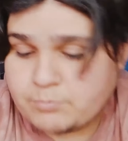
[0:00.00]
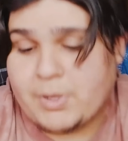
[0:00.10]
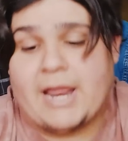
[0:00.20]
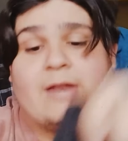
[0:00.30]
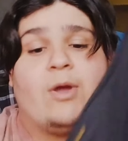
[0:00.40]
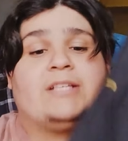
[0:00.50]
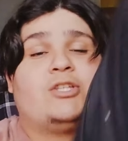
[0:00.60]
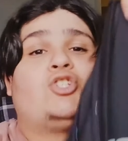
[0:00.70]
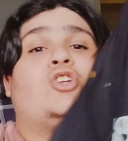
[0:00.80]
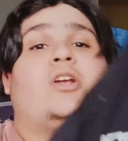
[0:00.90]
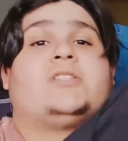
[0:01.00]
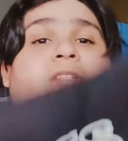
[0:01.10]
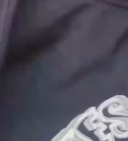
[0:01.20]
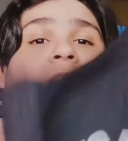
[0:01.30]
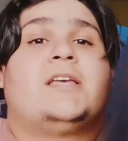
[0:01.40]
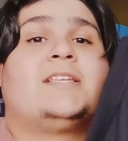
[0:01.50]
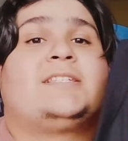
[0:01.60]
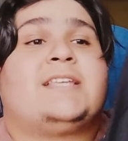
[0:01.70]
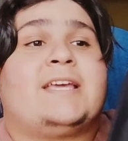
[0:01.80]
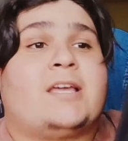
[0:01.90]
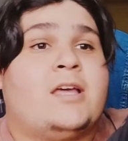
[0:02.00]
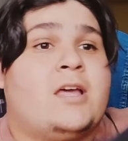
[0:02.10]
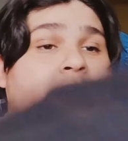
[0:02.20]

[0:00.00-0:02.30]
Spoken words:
But anyways, the shirts, sick.